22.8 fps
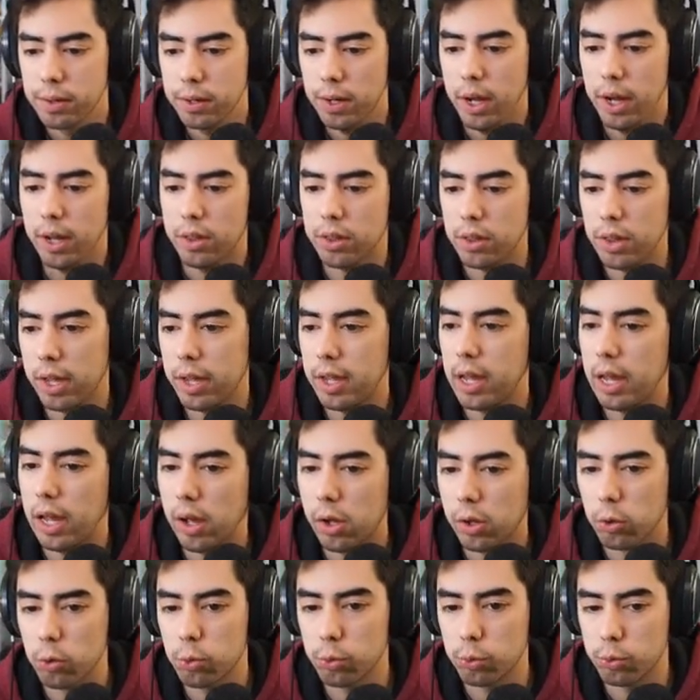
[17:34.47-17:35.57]
It's a uh,
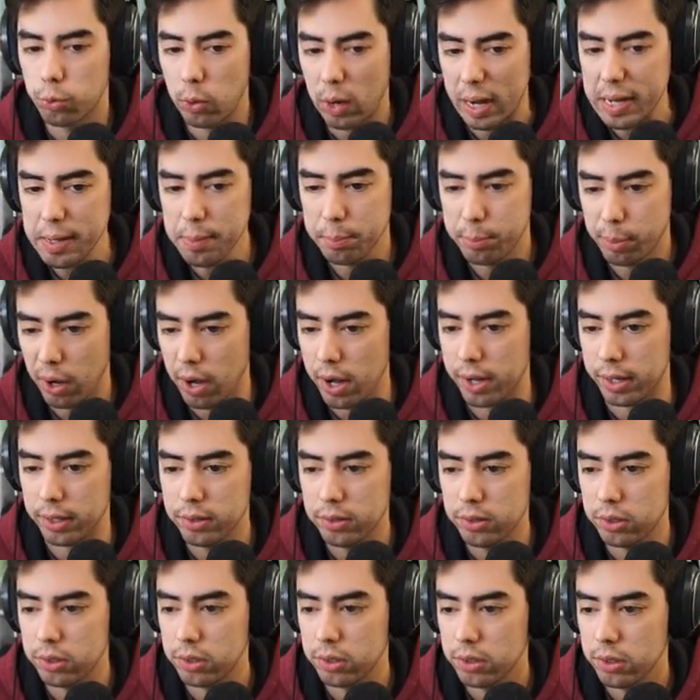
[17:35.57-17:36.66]
great
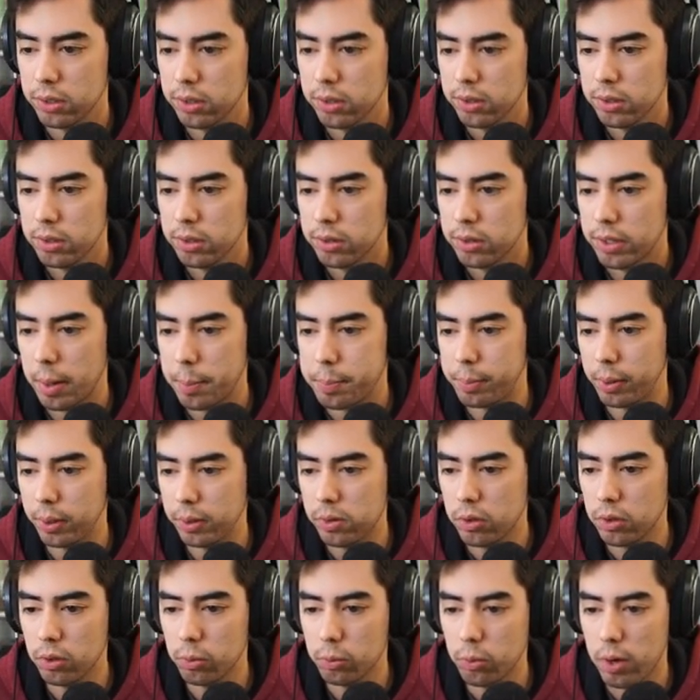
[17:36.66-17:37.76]
punt that puts
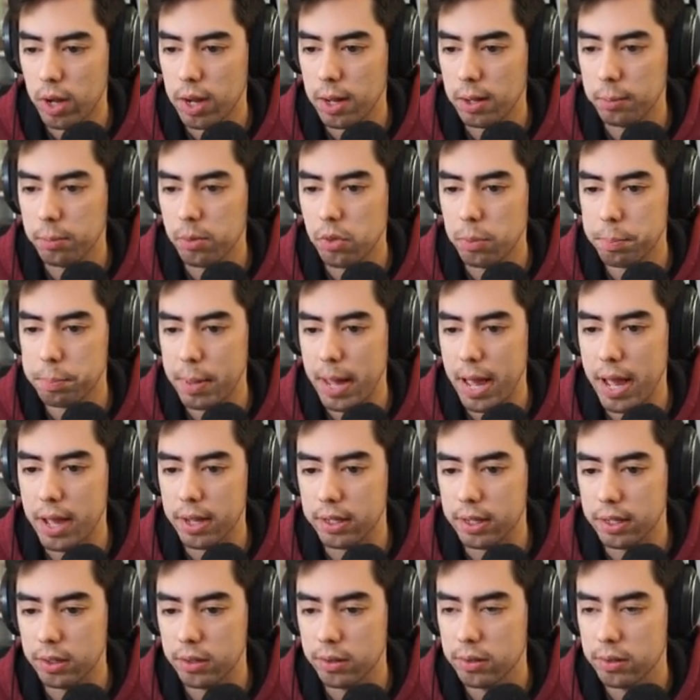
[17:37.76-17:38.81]
the Rams back